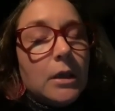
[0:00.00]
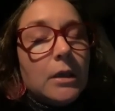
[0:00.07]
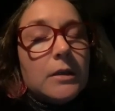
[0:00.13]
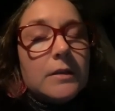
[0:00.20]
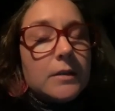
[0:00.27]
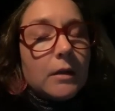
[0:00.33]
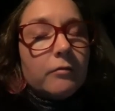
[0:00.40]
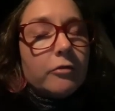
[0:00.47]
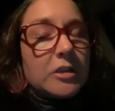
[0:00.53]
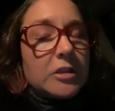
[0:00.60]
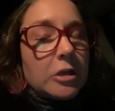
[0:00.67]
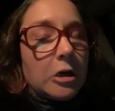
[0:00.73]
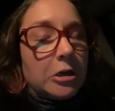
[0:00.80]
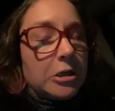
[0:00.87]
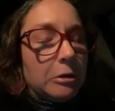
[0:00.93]
Steph was
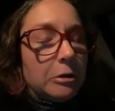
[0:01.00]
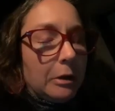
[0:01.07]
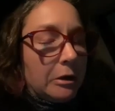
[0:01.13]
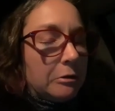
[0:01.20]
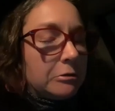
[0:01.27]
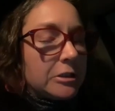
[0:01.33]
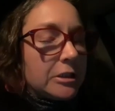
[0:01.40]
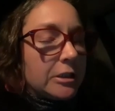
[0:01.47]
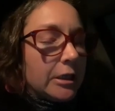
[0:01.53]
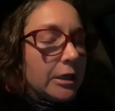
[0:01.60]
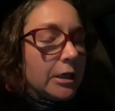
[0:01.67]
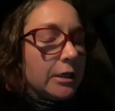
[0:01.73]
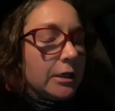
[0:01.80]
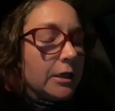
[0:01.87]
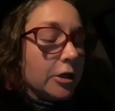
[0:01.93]
talking about
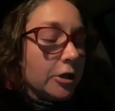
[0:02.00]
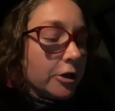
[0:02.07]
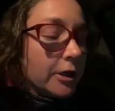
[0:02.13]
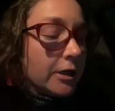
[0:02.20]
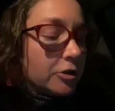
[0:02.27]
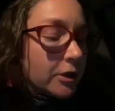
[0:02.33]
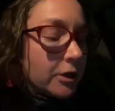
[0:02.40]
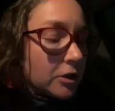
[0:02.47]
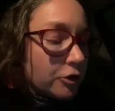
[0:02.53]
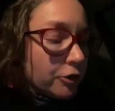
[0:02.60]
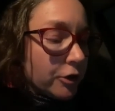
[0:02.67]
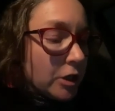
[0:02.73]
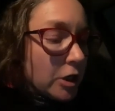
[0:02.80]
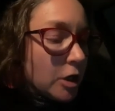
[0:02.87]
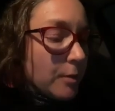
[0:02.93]
in her
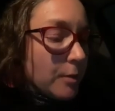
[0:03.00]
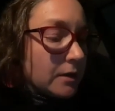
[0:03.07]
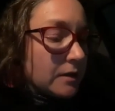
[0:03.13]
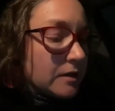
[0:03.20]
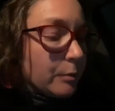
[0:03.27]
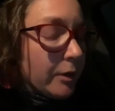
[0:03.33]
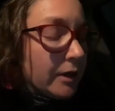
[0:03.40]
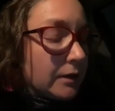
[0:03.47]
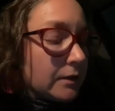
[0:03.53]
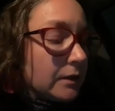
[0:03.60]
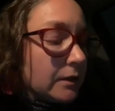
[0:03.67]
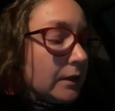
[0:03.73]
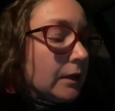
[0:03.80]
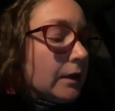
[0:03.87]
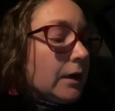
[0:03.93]
introductory comments, but
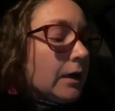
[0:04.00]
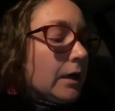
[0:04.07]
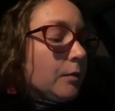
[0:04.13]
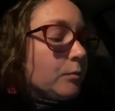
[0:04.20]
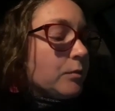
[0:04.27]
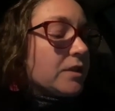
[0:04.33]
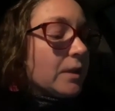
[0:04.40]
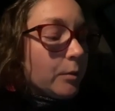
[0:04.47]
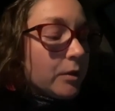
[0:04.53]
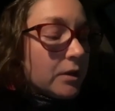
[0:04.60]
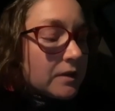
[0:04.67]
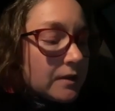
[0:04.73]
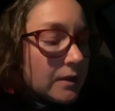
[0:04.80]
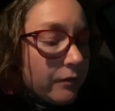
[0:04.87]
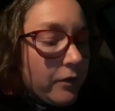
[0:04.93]
some of
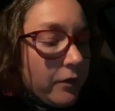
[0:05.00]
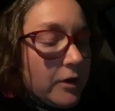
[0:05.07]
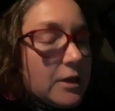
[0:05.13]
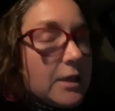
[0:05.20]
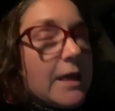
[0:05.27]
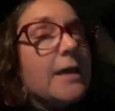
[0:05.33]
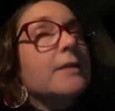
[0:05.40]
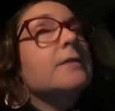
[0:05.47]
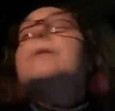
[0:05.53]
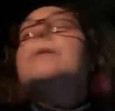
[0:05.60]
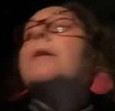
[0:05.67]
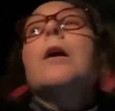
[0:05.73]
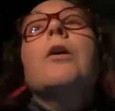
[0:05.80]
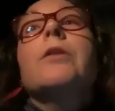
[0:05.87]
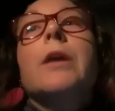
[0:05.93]
the stuff on that
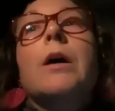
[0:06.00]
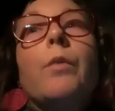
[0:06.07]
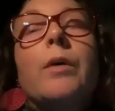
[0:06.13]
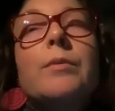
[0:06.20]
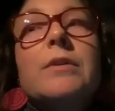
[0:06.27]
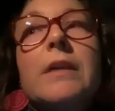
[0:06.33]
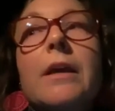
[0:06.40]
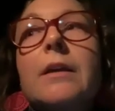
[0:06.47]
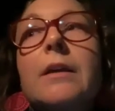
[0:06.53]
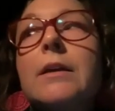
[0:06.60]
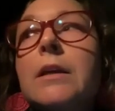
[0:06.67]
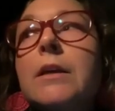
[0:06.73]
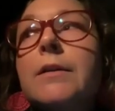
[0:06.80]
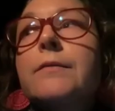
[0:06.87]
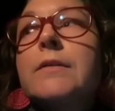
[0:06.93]
website
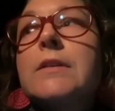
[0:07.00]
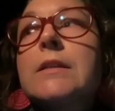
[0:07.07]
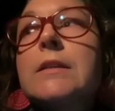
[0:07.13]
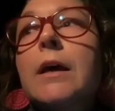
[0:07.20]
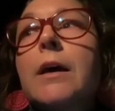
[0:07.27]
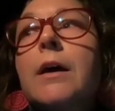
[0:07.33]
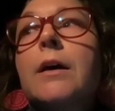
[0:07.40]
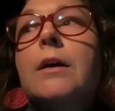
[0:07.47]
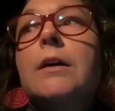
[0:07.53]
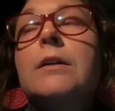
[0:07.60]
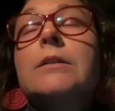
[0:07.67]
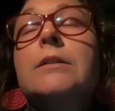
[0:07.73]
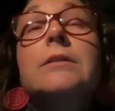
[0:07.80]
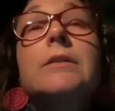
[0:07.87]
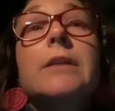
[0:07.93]
gives
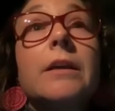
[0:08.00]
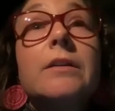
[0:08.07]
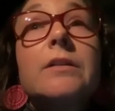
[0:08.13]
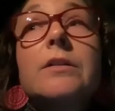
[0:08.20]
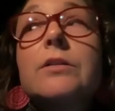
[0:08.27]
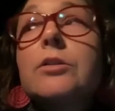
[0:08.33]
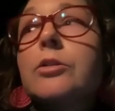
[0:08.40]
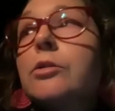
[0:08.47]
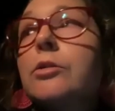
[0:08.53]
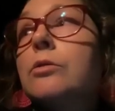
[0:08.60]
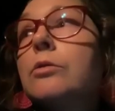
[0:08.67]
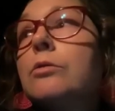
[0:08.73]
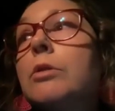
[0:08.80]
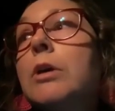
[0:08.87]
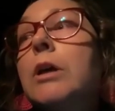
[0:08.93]
links
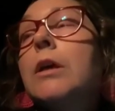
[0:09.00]
to,